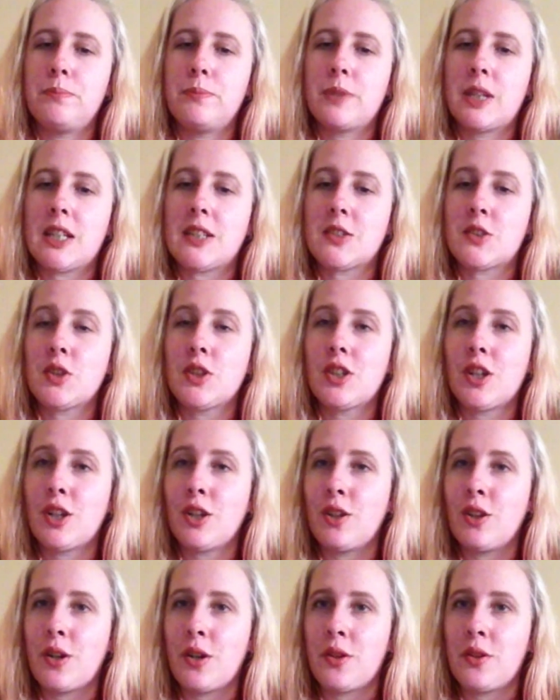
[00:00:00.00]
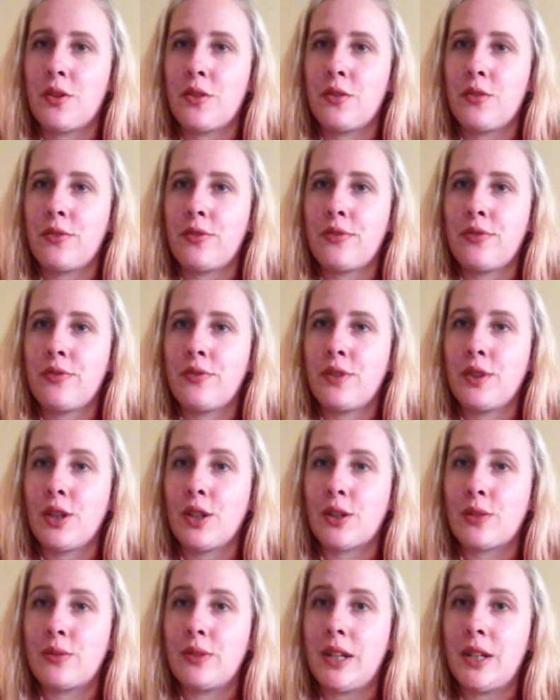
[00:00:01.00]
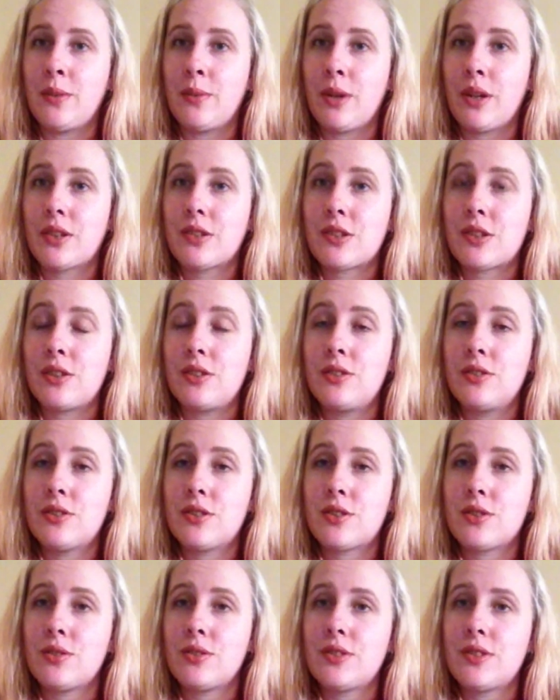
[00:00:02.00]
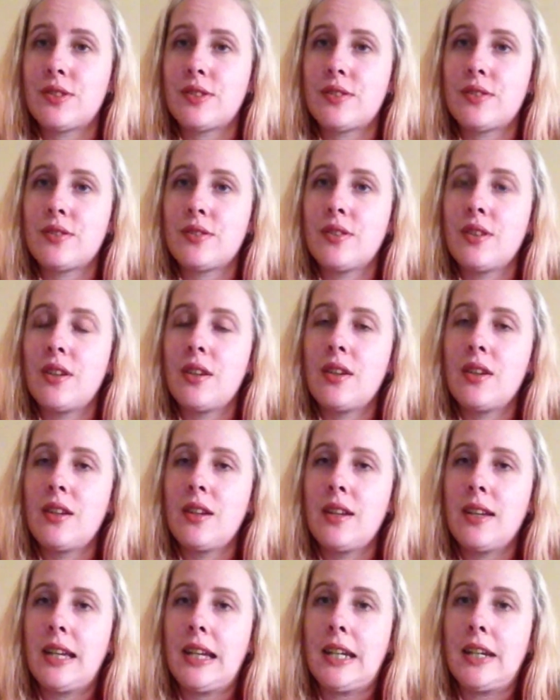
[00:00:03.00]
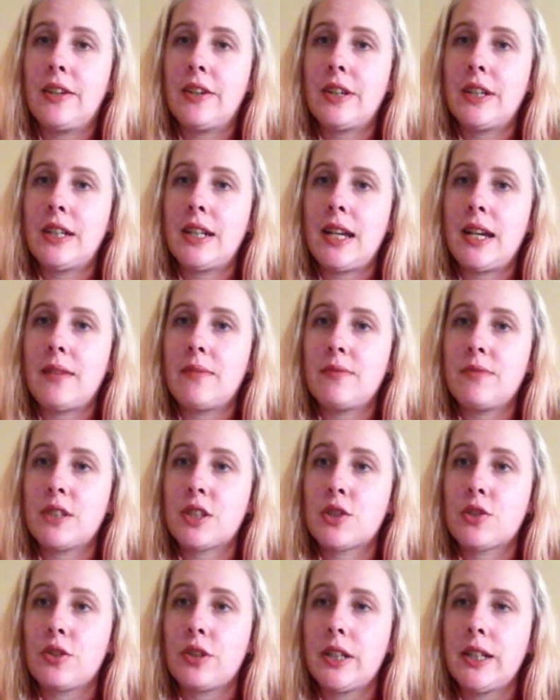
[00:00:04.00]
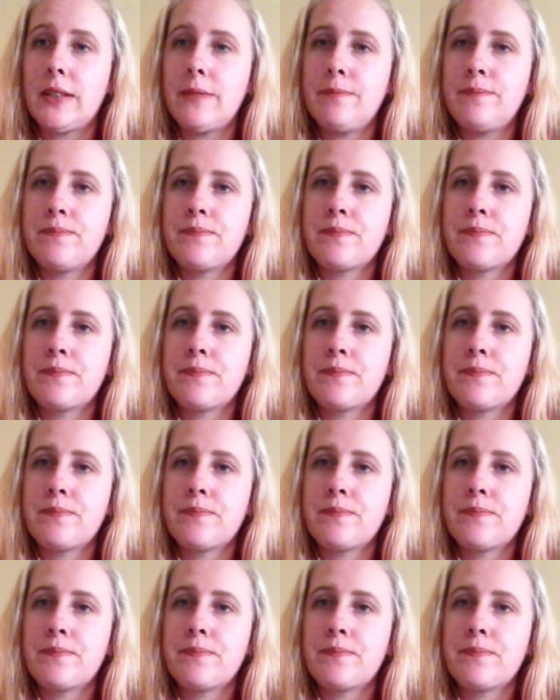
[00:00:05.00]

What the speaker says: There's not a lot of local needlework stores here in Victoria.